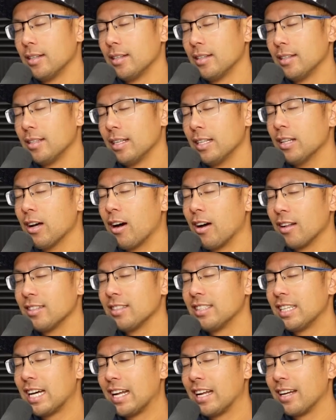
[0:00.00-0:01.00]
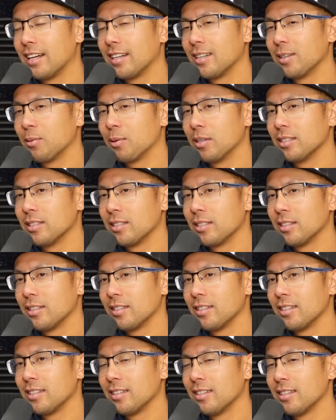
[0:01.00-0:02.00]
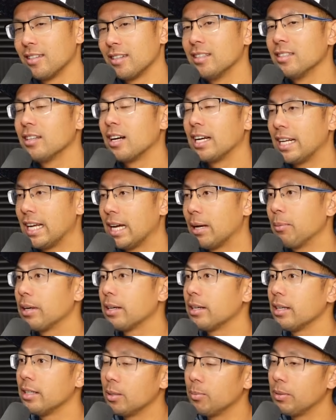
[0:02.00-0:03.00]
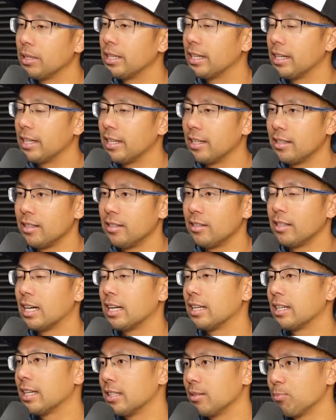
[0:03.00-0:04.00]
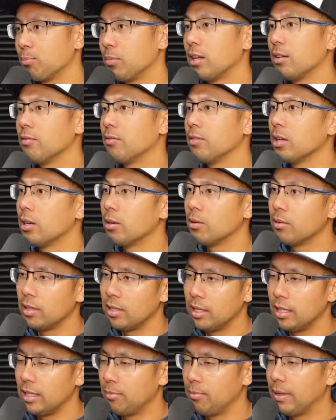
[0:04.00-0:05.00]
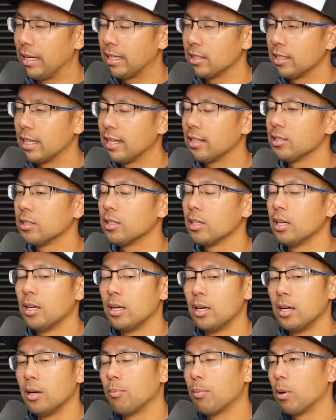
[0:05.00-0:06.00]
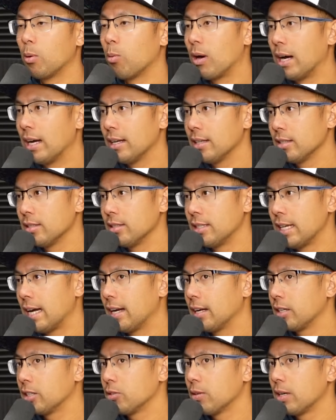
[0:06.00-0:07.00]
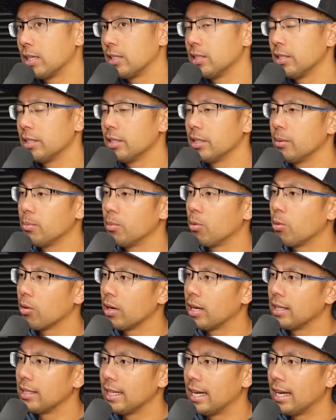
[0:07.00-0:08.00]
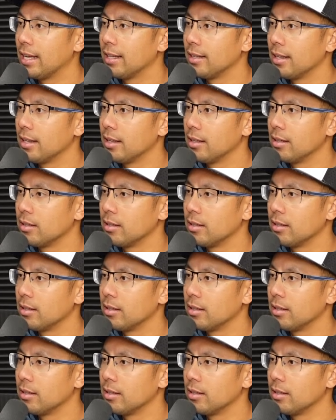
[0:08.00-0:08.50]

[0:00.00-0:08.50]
non-static, what is it called? Dynamic in the beginning. You got to get blood flow. It makes sense. But why is static stretching important at the end then?